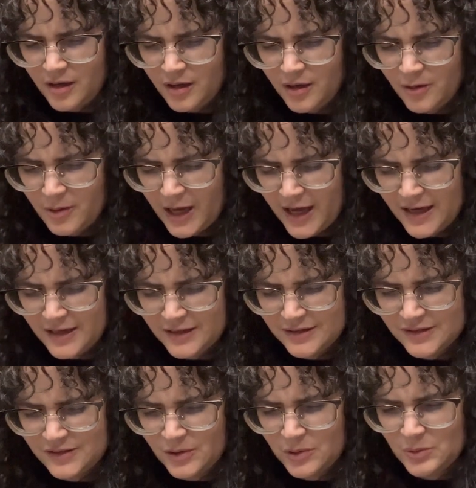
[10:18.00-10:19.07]
Okay,
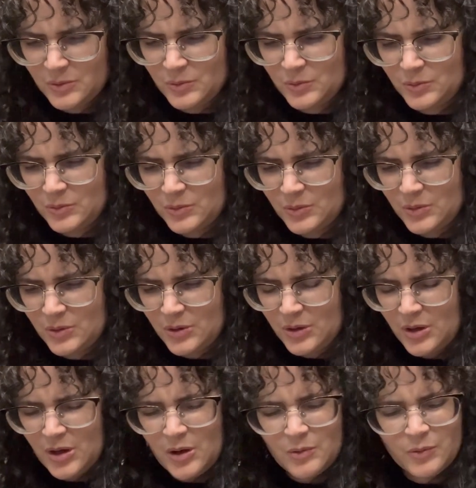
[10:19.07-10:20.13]
so
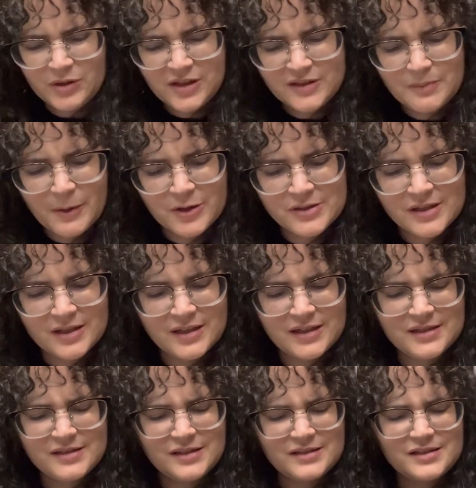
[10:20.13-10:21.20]
what this person
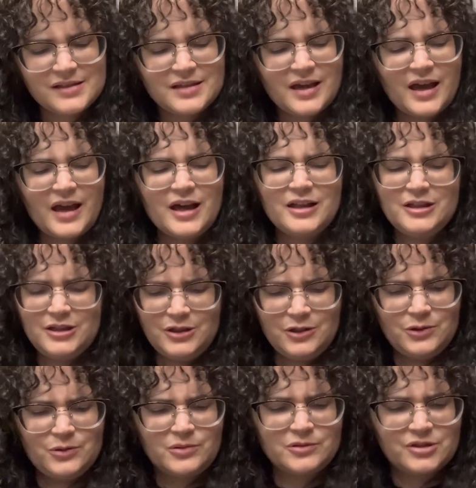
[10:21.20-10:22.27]
isn't telling
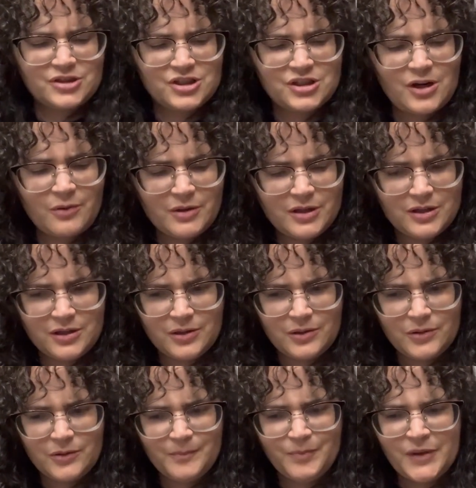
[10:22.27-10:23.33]
you or showing
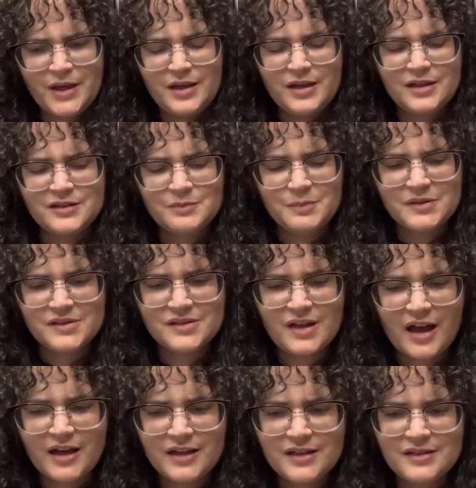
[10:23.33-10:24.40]
you is,
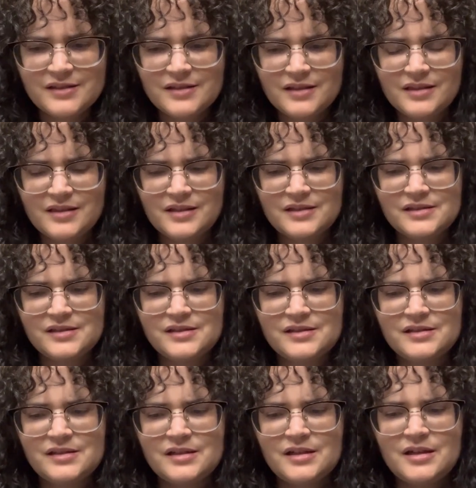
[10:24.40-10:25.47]
besides
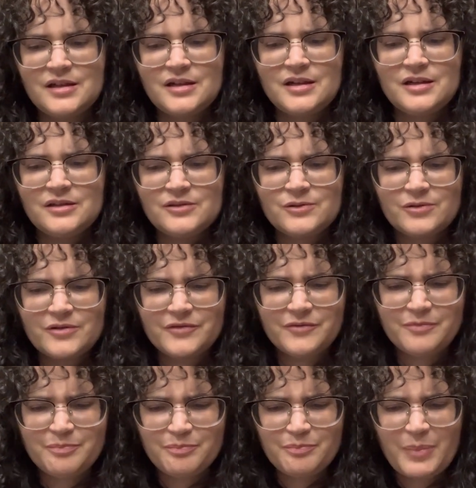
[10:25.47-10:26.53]
this sort of
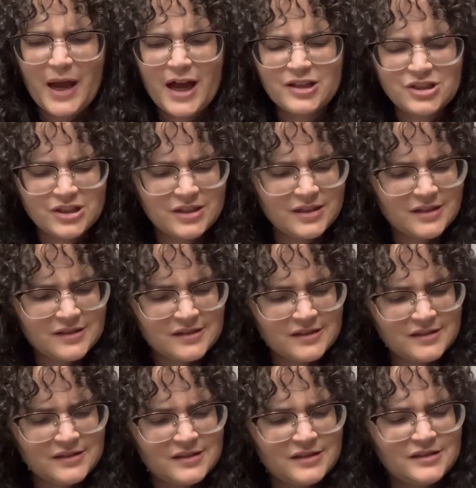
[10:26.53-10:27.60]
passionate
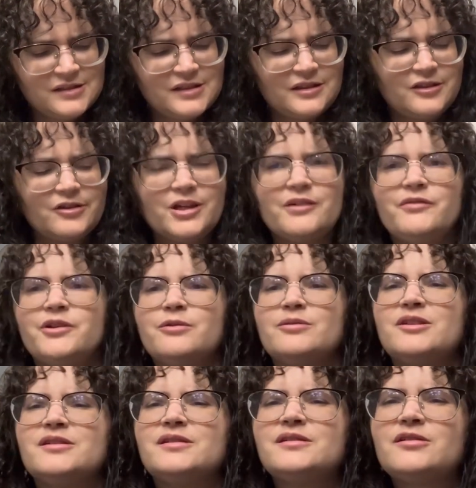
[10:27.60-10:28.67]
assistance that they're giving you,
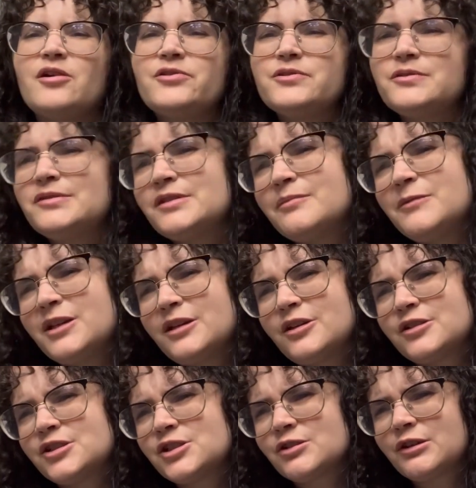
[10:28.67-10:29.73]
this is also something
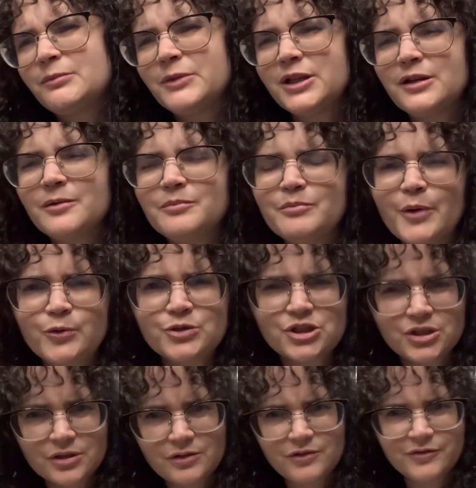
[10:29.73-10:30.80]
extremely
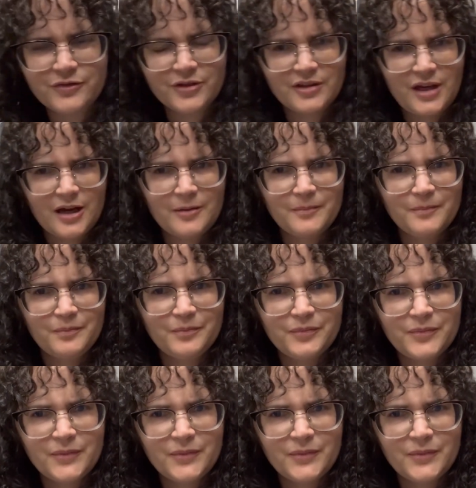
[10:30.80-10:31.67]
emotional for them.